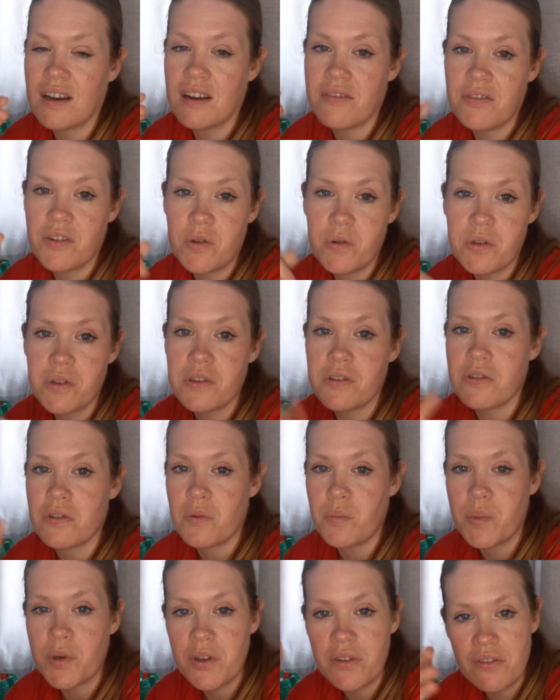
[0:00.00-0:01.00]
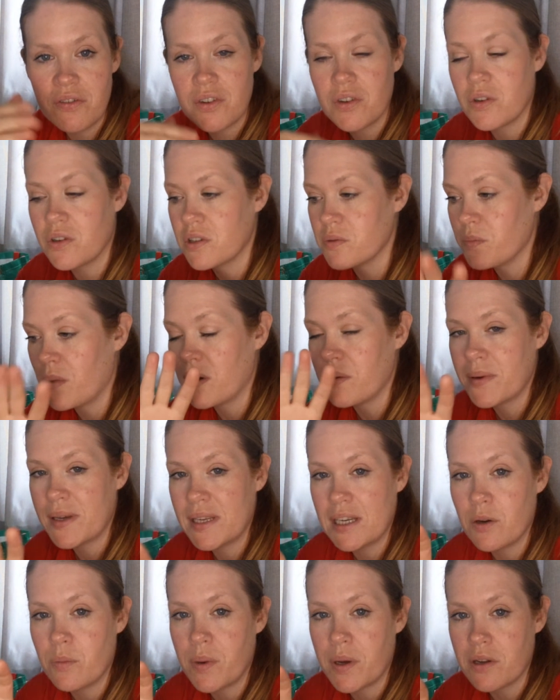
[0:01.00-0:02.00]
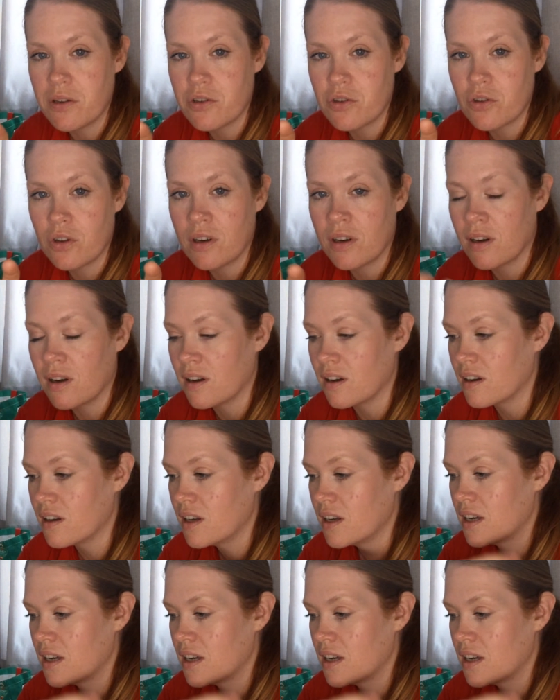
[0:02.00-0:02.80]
filters or the blue filters might be a little bit stronger,